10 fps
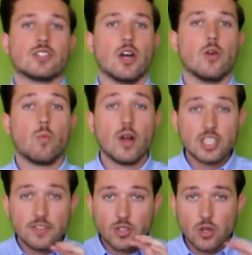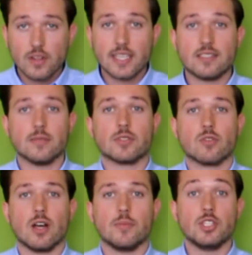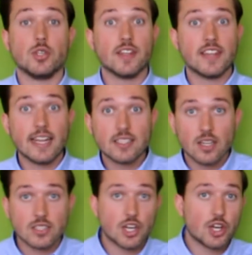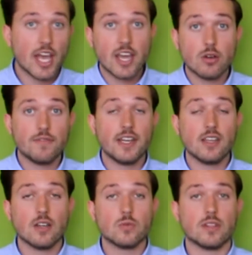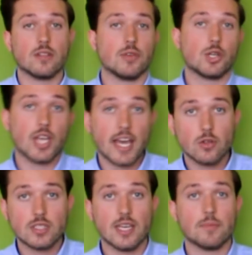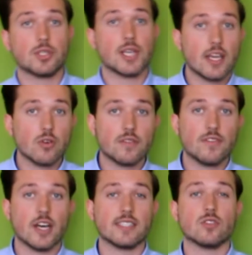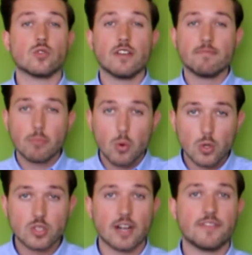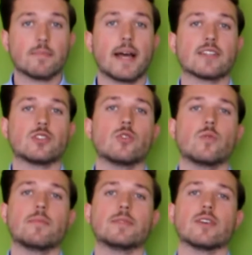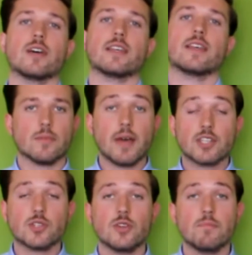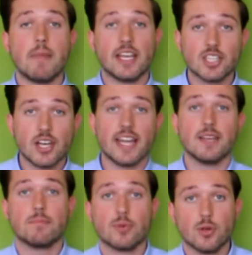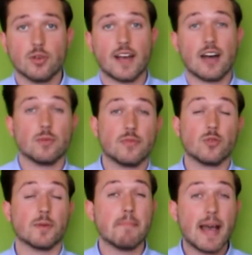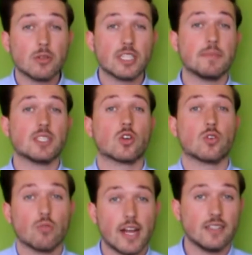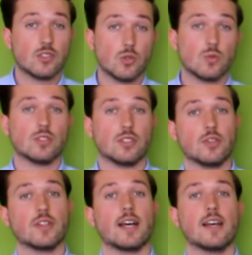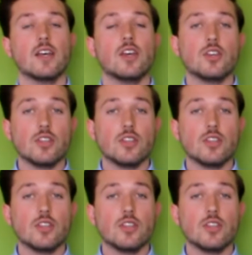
So once you've got these subscribers, you can then start to share your videos with them, share your tips, share your advice, and drive more traffic back to your website. So make sure you measure and improve how you're performing. MailChimp is a great tool to do that.